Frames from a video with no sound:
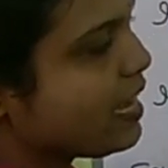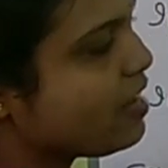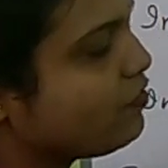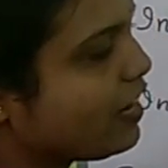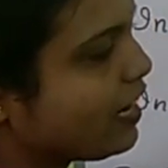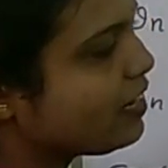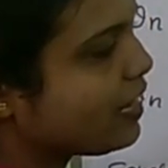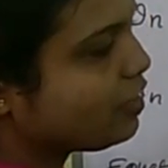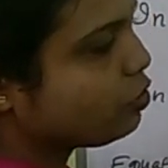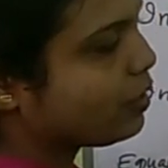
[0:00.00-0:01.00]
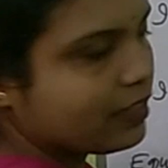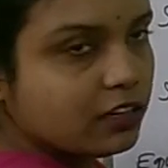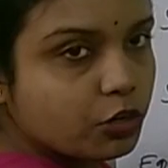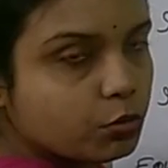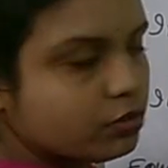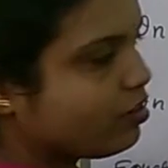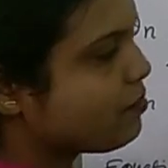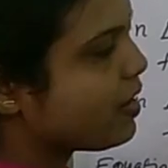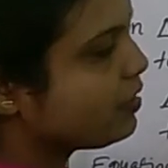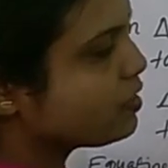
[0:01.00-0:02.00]
I have taken that together, root
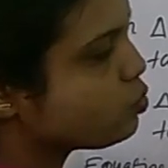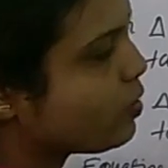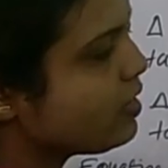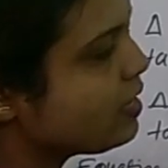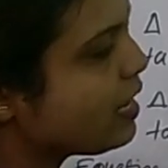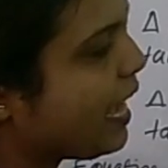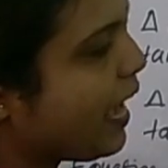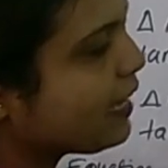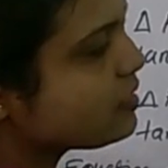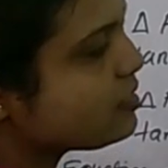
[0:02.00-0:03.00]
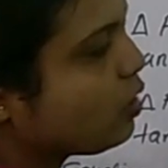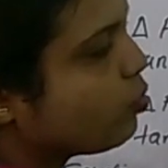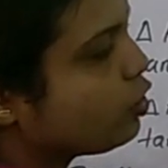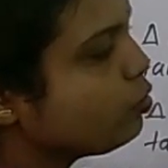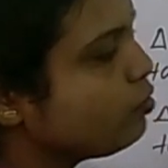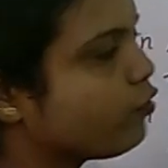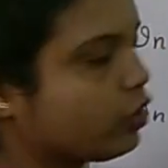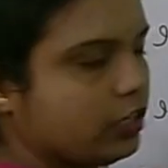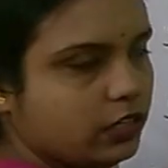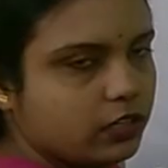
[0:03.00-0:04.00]
3 minus 1, X equal to
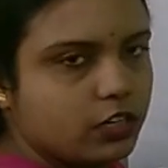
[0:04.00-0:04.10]
40.